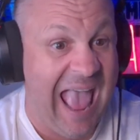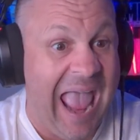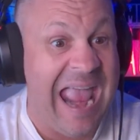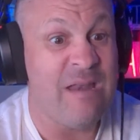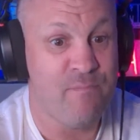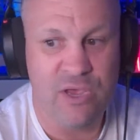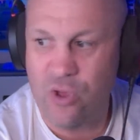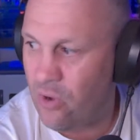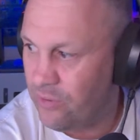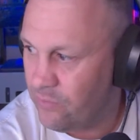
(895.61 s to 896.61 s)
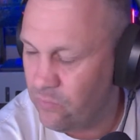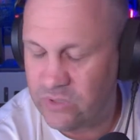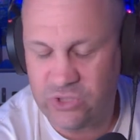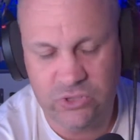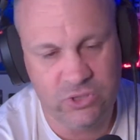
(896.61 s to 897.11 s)
and beyond
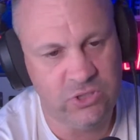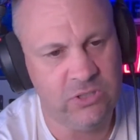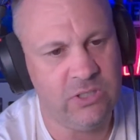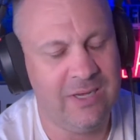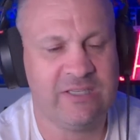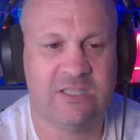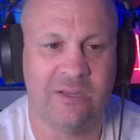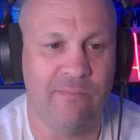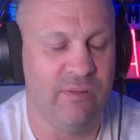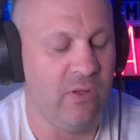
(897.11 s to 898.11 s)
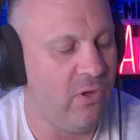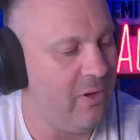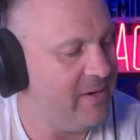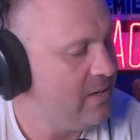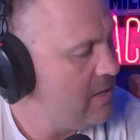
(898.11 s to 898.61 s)
were just sublime. And,